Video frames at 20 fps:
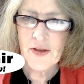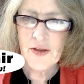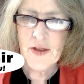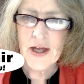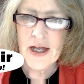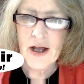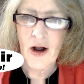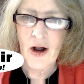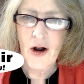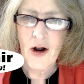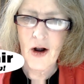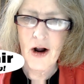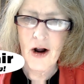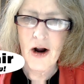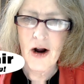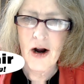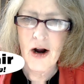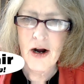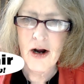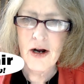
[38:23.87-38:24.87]
they
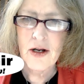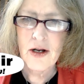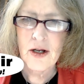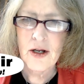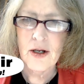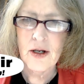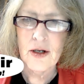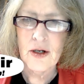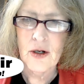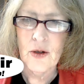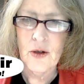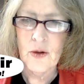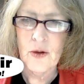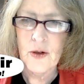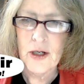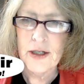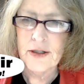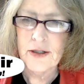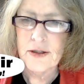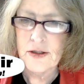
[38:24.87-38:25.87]
are
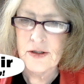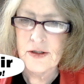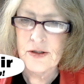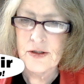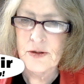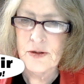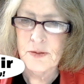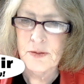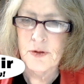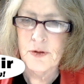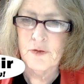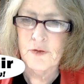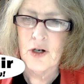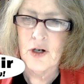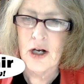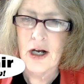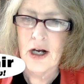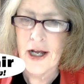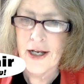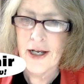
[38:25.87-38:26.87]
going to
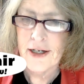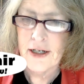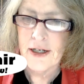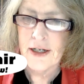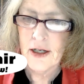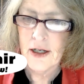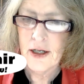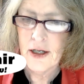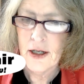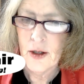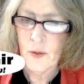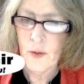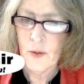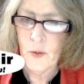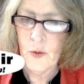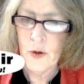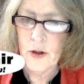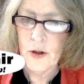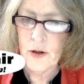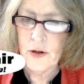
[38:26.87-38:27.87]
provide
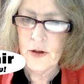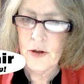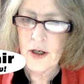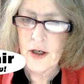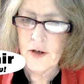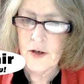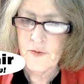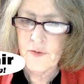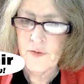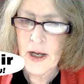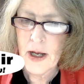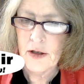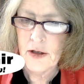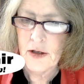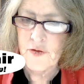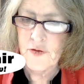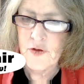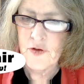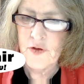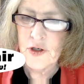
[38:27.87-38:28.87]
word of
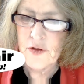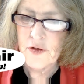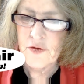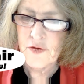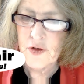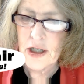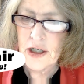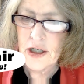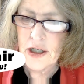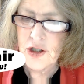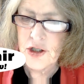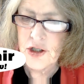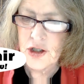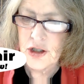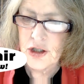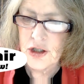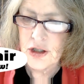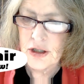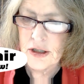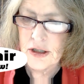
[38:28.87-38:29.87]
mouth
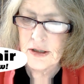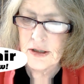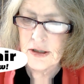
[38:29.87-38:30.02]
verification.